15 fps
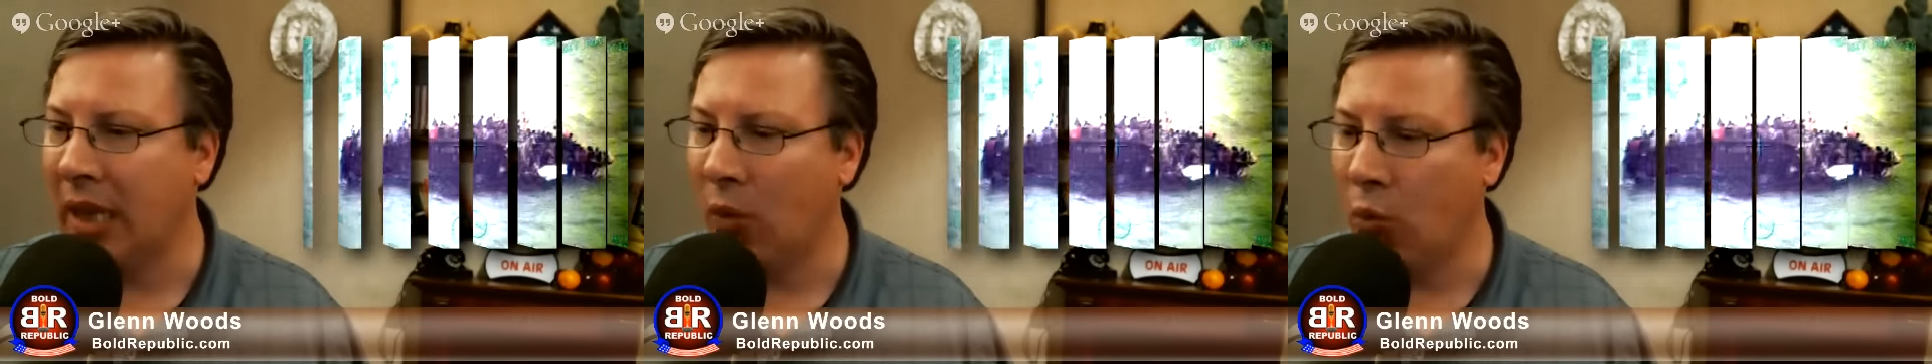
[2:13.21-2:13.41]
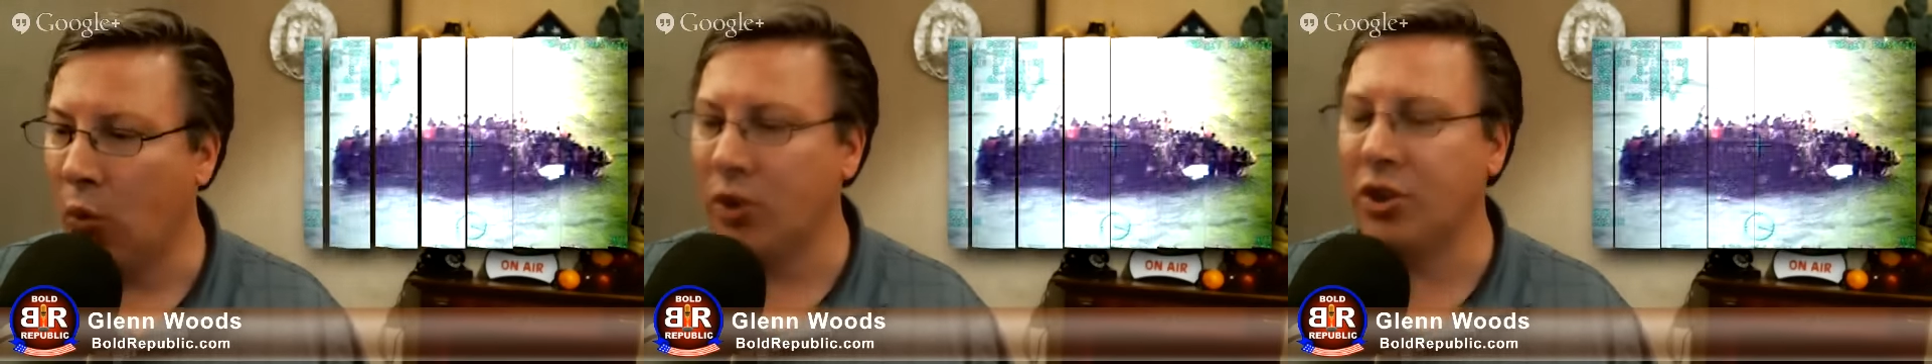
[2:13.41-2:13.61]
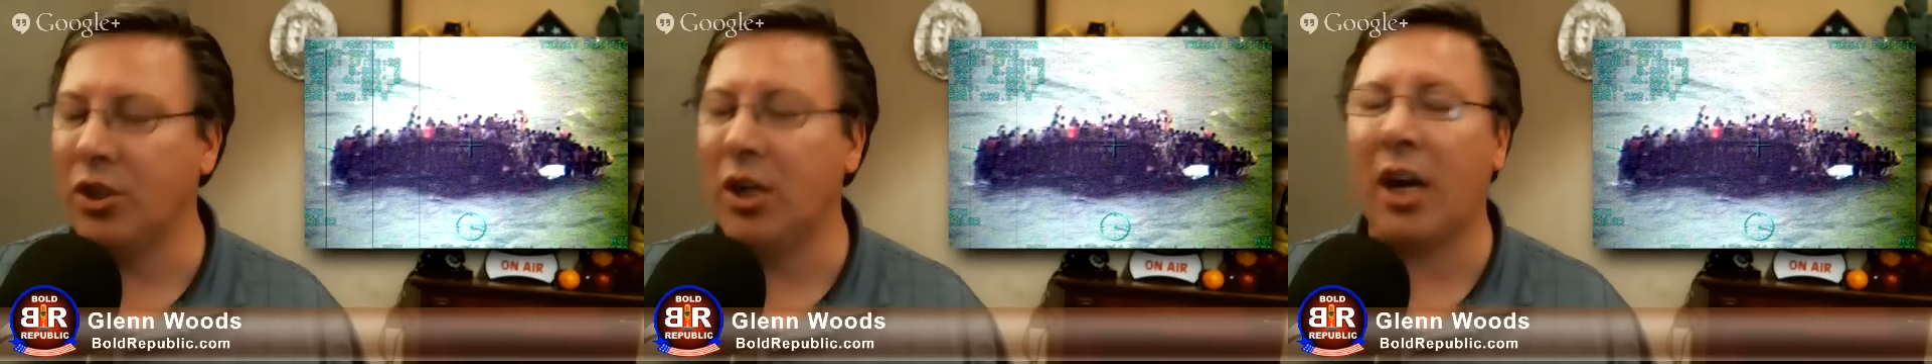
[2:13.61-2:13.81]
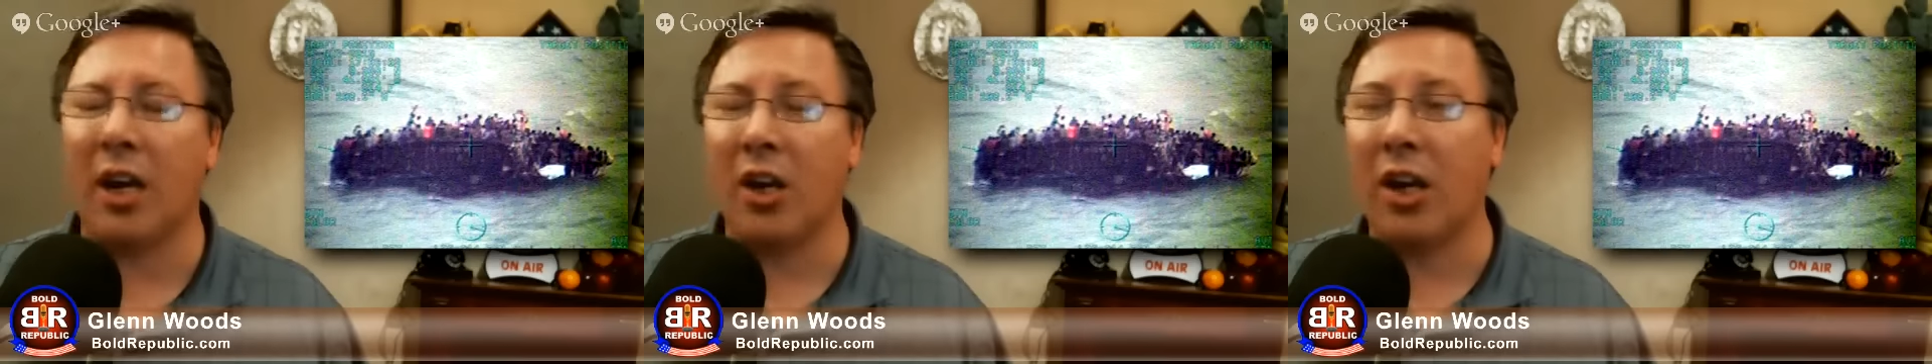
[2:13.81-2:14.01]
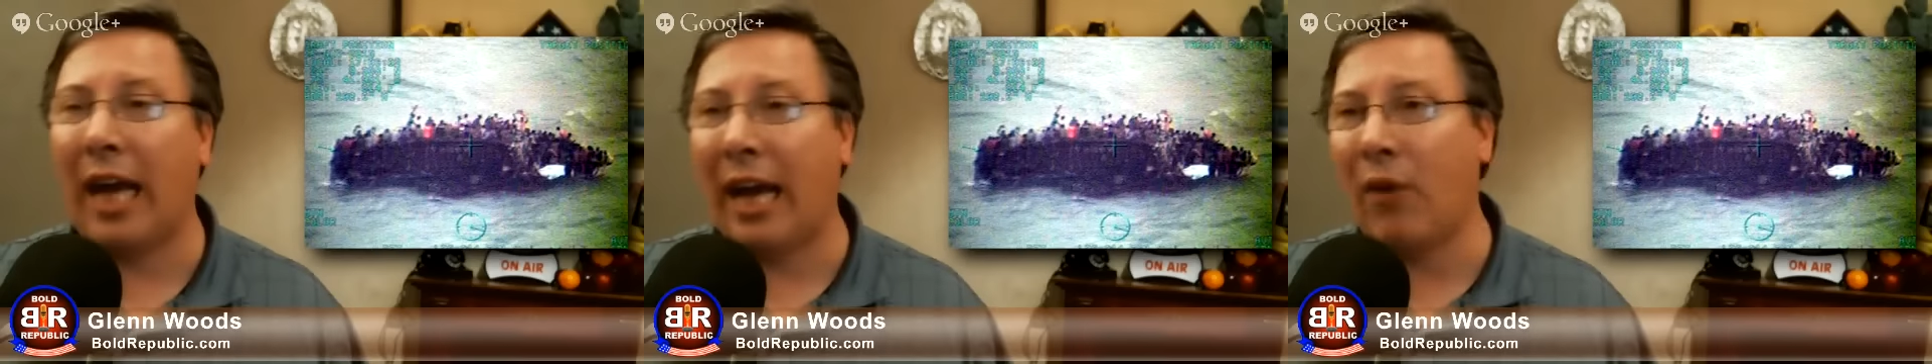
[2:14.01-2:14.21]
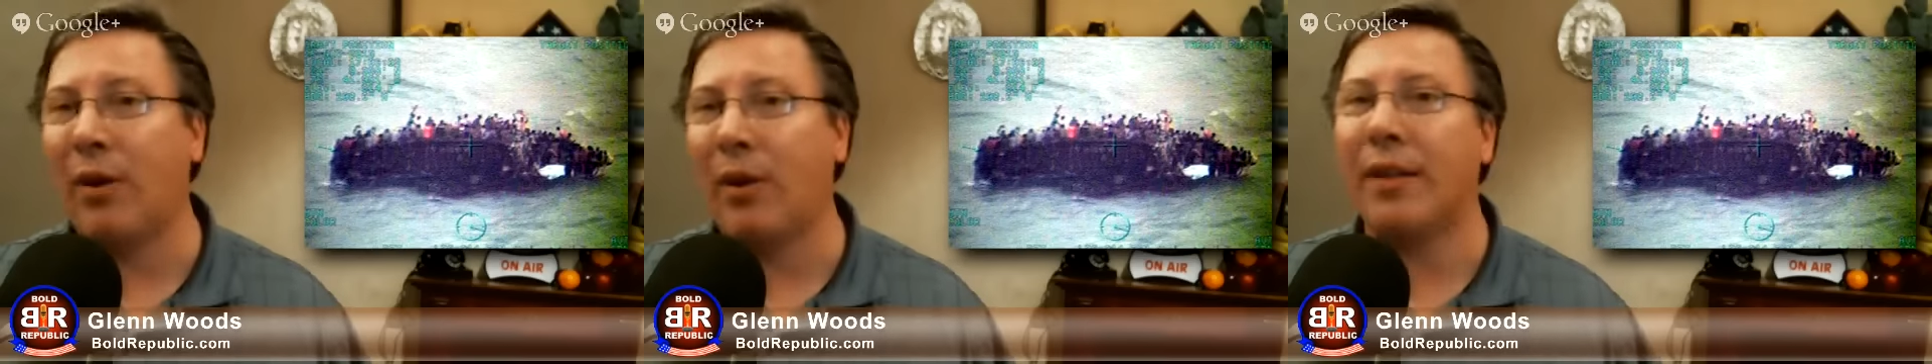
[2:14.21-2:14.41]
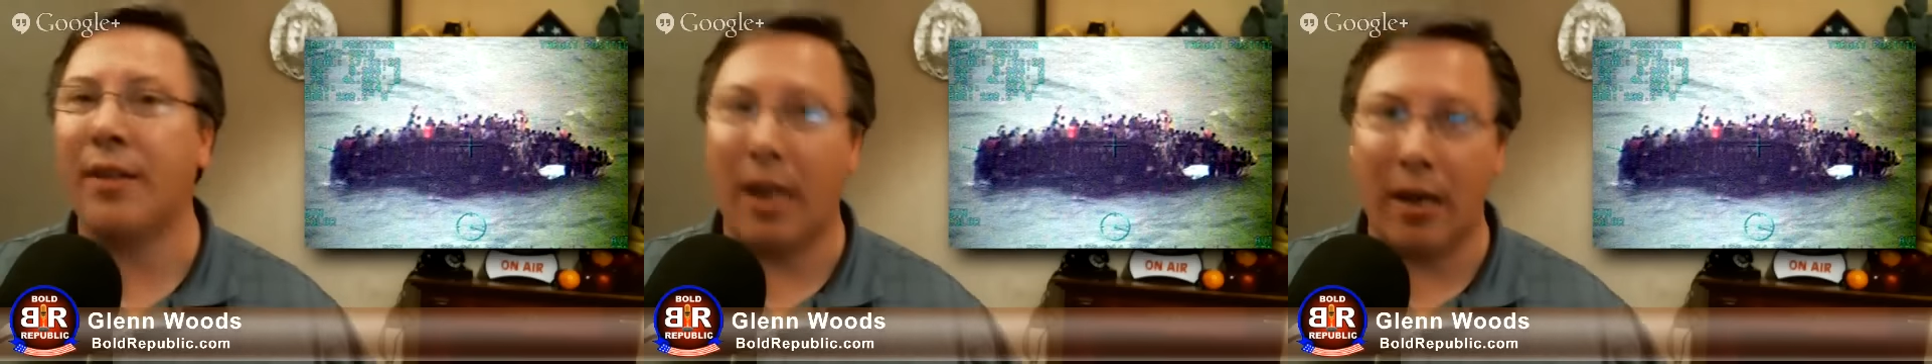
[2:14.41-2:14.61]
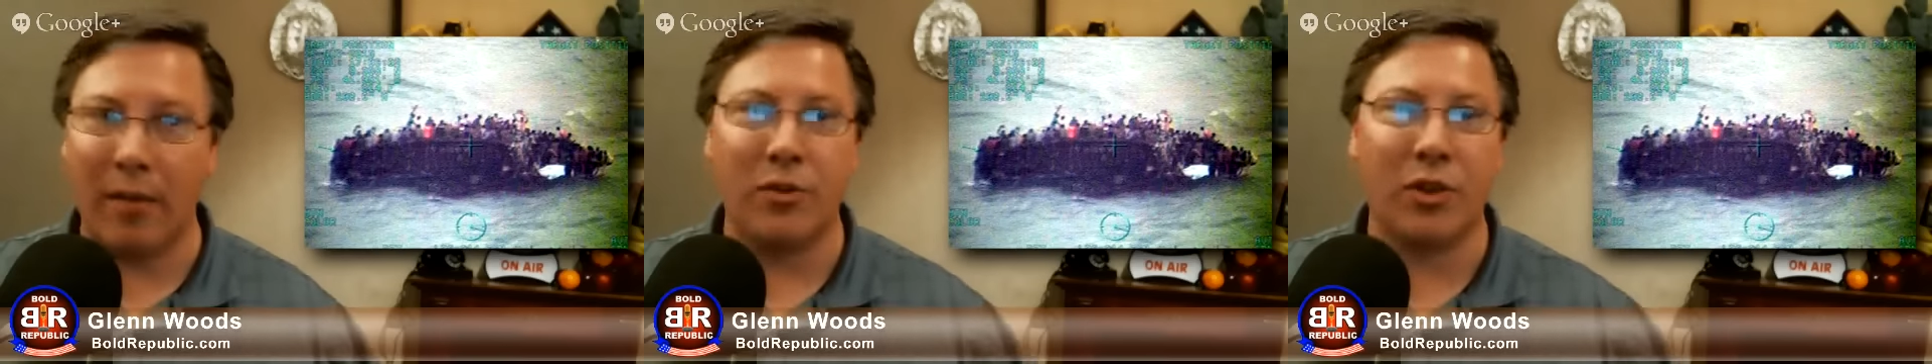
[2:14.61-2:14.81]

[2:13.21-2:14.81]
was not allowing them